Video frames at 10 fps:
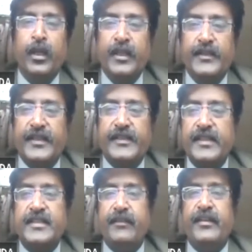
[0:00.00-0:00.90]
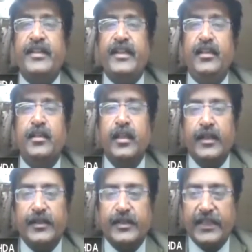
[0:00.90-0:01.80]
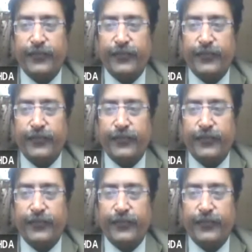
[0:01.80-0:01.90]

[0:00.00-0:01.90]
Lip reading: In 16-17, 6